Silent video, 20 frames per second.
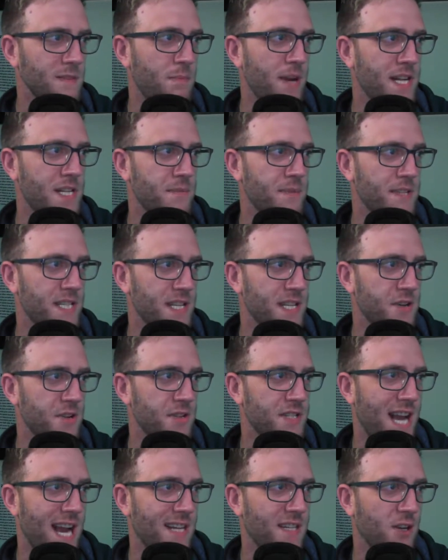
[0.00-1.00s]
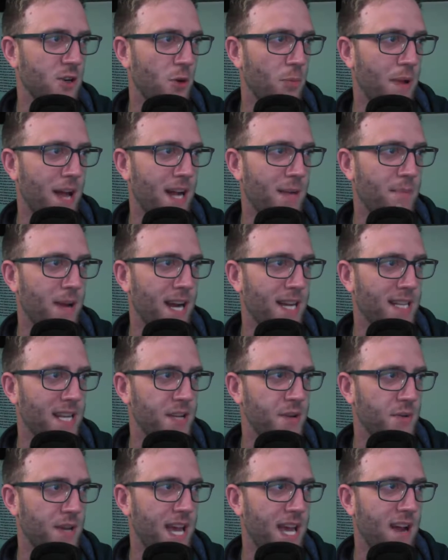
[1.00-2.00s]
Benjamin says your tactical backpack
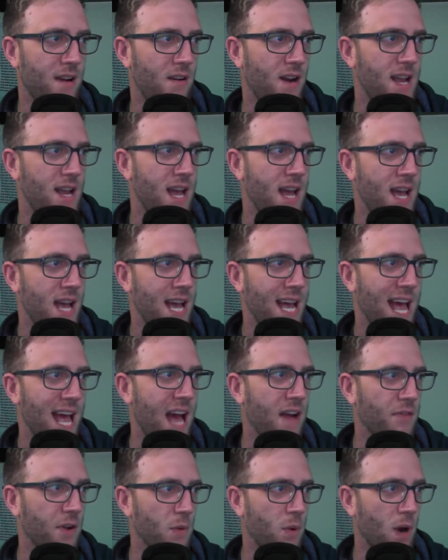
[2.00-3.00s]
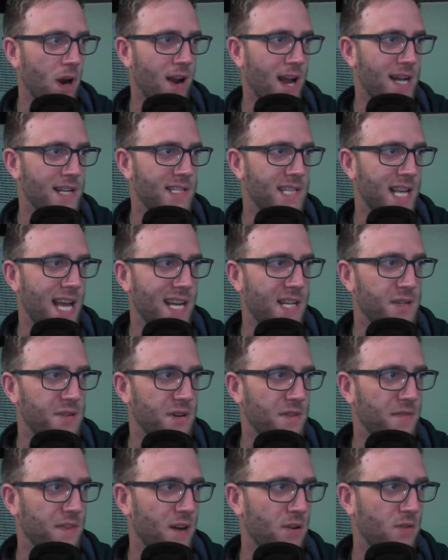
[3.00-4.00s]
that you carry everywhere has
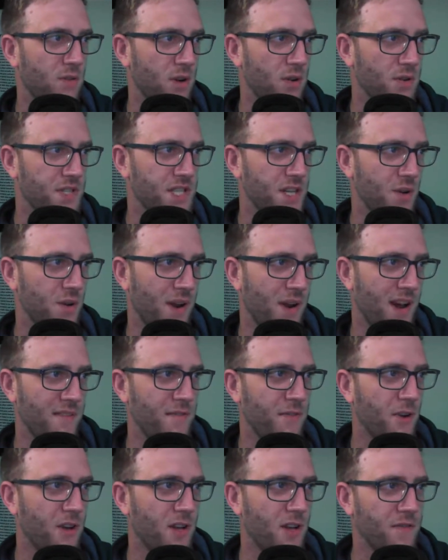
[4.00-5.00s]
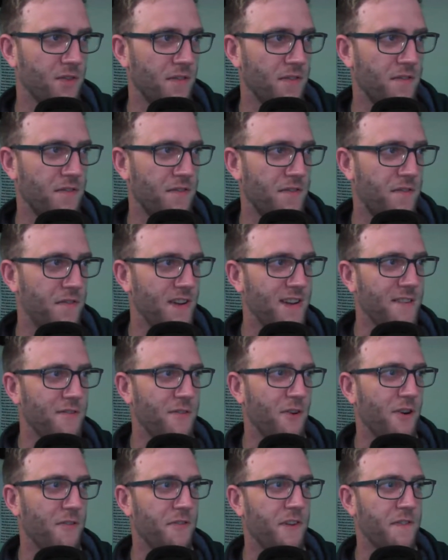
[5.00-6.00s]
extra velcro sewn on for all of your
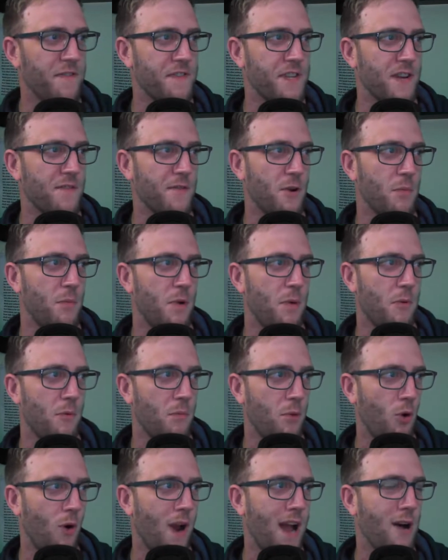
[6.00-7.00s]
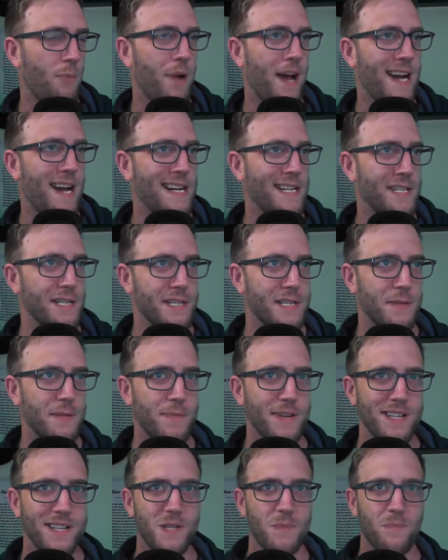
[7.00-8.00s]
for all 50 of your morale patches to
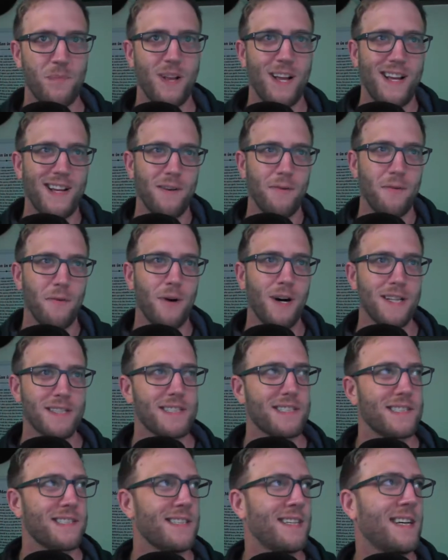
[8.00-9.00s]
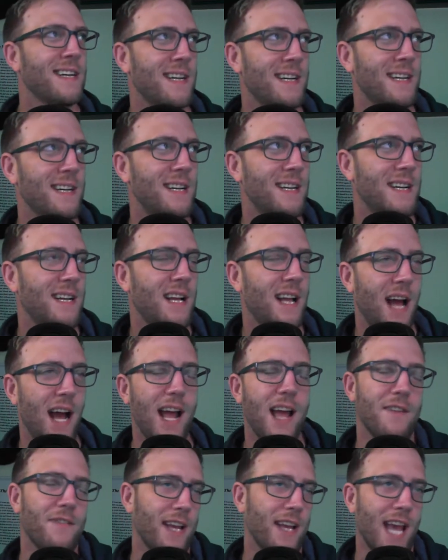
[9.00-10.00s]
be displayed at once
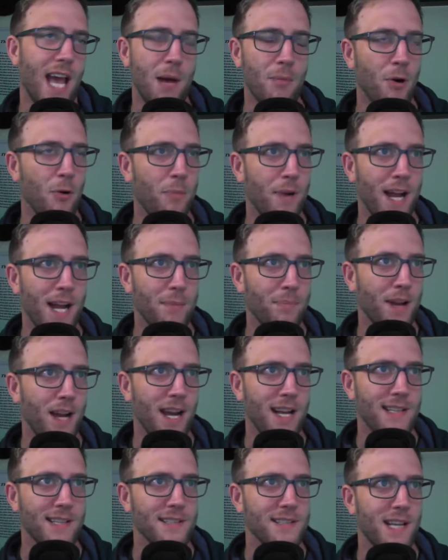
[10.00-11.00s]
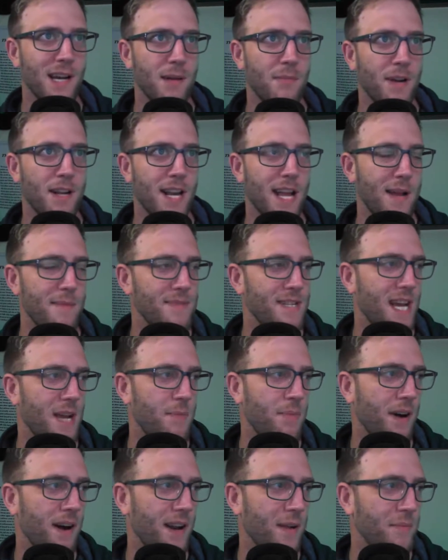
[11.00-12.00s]
i have a camo backpack that's got my name
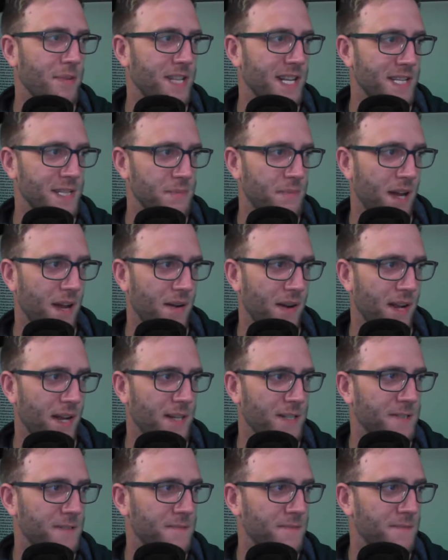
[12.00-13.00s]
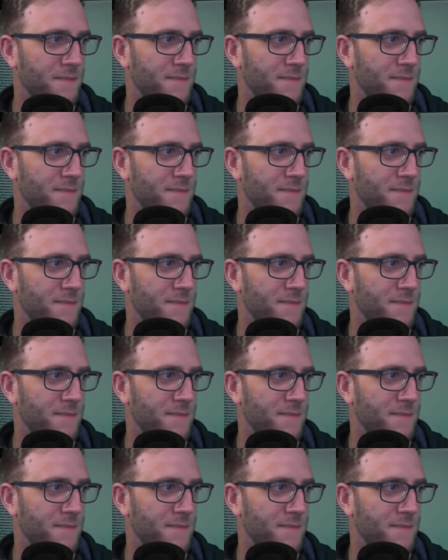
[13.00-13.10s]
tape on it but that's about it